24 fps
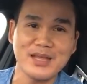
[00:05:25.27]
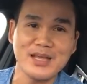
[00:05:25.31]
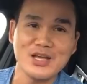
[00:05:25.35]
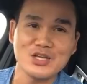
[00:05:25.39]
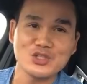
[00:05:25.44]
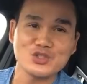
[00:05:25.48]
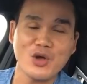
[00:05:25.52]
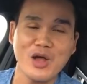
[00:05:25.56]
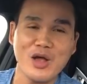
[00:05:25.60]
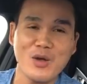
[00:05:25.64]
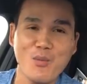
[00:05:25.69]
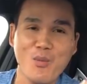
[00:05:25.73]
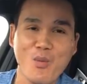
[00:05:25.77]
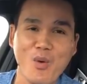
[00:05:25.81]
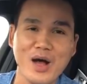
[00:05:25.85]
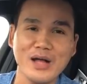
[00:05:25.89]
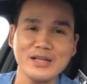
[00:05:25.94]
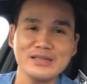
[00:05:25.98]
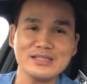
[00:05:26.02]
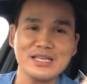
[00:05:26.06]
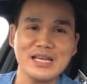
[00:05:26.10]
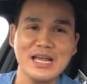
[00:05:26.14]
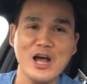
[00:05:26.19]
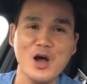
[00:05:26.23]
So I
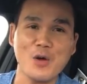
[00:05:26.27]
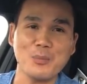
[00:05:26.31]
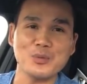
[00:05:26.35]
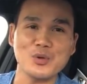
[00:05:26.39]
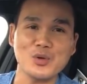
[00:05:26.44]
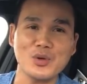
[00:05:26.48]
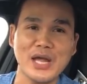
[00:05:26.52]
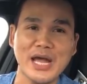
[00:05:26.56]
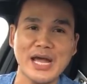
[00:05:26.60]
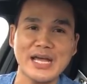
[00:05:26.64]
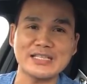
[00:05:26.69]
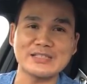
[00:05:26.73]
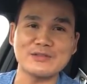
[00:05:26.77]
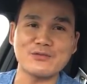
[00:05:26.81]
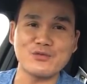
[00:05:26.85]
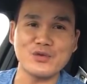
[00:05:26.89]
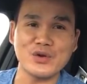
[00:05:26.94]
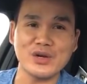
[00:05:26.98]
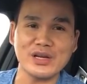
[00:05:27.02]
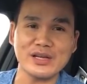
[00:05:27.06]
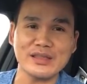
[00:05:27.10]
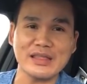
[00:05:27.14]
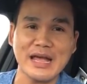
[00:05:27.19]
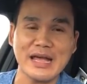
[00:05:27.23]
want to help you guys
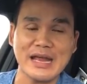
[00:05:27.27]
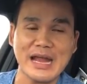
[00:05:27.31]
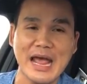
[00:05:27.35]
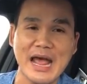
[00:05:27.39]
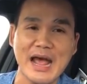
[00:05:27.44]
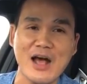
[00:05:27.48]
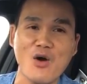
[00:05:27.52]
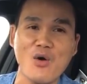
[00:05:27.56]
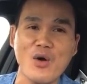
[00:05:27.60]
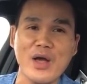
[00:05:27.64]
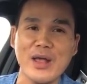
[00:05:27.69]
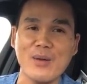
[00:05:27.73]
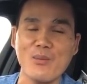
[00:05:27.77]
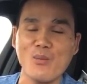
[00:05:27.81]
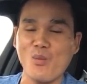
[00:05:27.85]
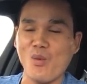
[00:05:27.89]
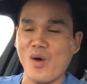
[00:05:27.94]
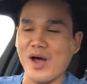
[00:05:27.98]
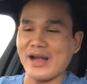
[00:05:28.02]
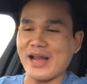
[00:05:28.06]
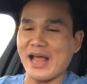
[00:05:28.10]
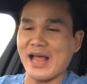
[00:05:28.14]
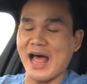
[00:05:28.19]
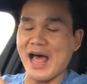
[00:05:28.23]
figure that out, and
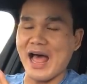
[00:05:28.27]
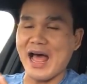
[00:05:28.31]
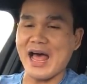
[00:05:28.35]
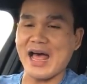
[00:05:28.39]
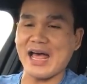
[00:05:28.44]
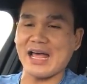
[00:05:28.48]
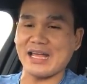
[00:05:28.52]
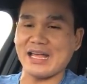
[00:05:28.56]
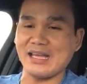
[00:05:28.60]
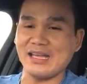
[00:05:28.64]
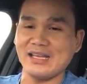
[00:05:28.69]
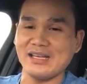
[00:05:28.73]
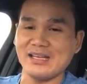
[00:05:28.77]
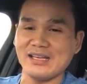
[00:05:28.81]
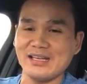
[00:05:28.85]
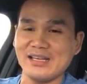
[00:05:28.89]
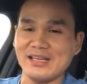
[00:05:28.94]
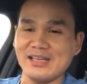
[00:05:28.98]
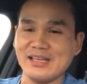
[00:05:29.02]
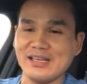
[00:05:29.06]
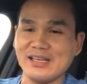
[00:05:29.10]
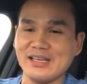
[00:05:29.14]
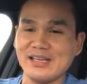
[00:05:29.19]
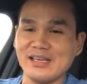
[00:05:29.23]
what I
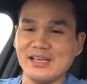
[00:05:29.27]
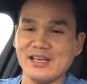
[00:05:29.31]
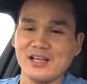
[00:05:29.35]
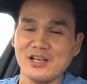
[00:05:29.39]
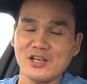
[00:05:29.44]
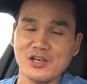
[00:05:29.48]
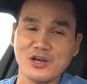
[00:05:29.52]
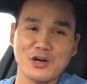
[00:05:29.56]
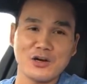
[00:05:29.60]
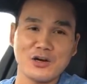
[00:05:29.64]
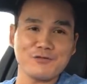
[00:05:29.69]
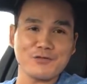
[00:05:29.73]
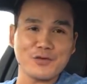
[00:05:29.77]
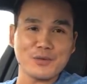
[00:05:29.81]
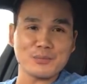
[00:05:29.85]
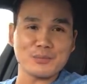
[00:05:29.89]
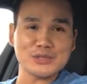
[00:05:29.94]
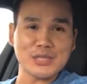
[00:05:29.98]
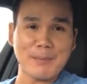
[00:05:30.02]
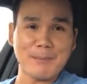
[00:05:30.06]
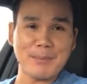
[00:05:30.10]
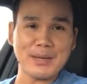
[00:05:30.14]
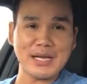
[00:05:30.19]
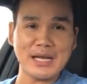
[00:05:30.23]
learned from
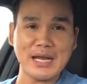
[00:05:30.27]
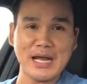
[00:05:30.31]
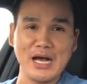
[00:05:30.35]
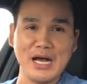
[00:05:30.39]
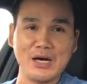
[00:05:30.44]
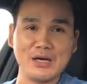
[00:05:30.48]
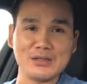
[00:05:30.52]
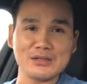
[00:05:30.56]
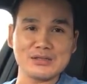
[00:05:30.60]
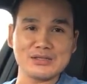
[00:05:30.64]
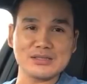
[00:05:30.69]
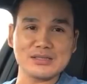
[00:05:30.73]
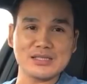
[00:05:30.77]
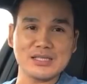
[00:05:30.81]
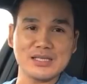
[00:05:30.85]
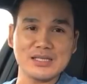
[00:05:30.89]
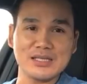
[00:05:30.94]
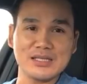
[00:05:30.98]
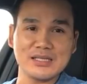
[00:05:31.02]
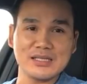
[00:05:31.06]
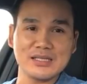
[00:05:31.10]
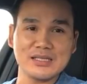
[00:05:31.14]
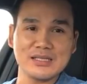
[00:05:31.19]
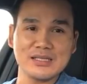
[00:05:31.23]
somebody else,
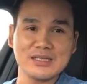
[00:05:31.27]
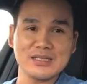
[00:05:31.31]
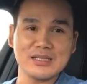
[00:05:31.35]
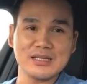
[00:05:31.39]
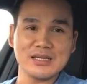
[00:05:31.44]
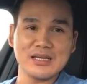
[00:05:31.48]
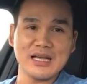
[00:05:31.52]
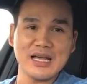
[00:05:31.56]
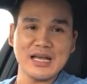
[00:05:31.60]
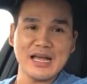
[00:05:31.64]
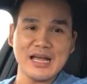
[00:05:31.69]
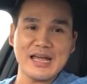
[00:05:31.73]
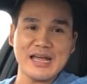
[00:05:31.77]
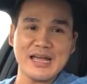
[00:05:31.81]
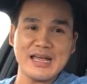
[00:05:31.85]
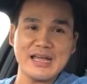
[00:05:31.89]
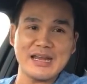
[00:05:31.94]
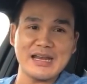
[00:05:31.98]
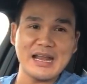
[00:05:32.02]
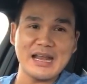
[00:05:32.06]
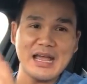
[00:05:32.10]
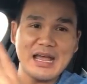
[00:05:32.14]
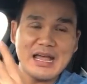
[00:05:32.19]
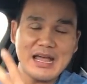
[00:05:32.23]

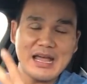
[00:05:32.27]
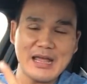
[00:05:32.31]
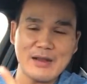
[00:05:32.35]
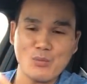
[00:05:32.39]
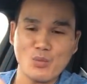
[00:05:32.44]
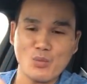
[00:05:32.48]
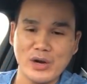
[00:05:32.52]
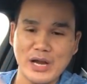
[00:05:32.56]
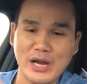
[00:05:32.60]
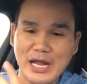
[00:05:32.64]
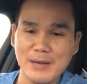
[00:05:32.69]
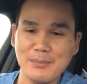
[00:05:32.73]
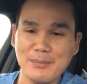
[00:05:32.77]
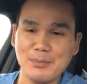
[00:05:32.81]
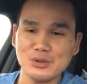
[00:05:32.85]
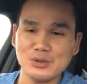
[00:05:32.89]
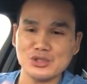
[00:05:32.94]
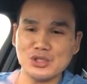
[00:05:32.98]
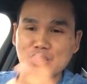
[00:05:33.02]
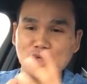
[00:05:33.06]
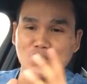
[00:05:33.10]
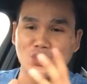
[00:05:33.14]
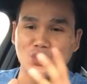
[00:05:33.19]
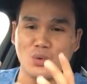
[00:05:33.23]
and we're able
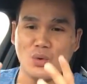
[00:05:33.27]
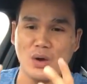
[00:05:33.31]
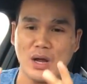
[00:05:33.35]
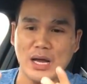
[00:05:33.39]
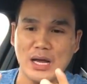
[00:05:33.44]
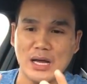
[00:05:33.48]
to